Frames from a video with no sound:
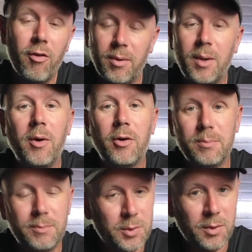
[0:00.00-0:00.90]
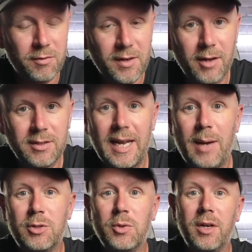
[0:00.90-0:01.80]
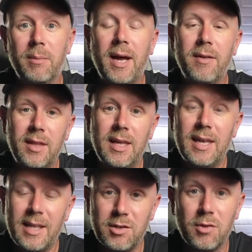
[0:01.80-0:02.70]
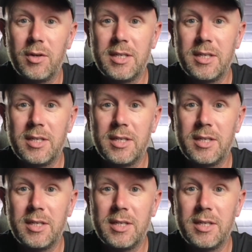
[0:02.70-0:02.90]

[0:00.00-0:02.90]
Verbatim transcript: Hi everybody, welcome to another video. Today we're talking about the Insta